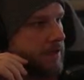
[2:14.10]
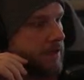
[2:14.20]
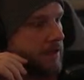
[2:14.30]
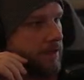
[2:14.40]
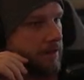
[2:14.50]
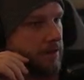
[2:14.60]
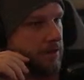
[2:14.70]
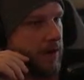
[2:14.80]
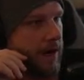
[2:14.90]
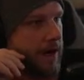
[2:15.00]
and
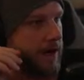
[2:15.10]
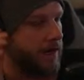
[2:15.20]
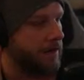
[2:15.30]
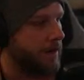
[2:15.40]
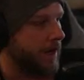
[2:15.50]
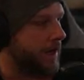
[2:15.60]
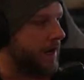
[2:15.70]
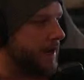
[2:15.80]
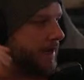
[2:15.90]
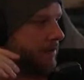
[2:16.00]
UI and
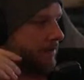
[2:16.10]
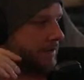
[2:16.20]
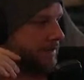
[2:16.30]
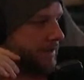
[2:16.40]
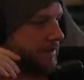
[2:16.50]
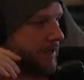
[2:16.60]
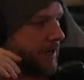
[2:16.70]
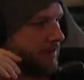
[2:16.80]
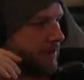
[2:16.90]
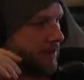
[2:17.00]
AI and all these things and
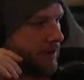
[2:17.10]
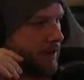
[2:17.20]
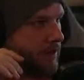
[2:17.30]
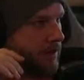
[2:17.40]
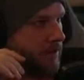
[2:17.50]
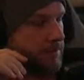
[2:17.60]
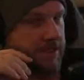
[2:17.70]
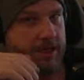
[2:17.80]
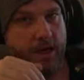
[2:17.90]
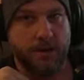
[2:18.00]
how it all kind of comes
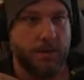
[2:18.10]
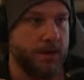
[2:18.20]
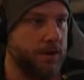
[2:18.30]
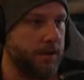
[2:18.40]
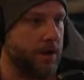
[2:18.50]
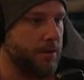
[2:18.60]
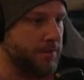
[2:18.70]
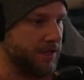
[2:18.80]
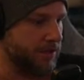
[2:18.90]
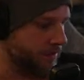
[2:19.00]
together with the
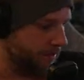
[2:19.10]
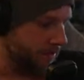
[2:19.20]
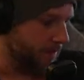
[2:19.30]
competition. So